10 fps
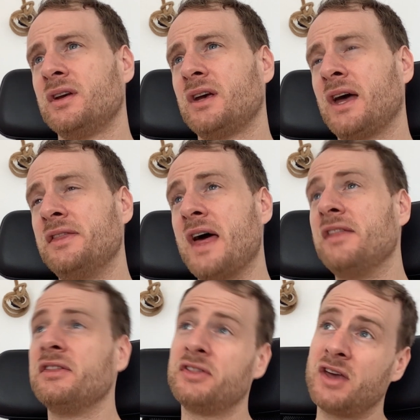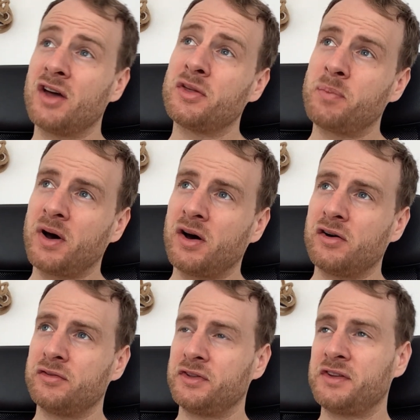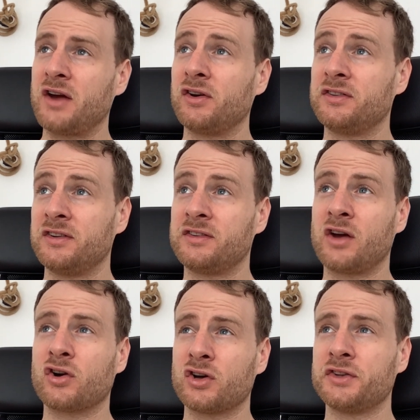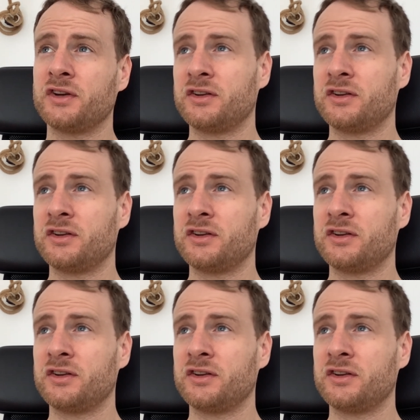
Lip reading: then the other part of the terrace is terracotta.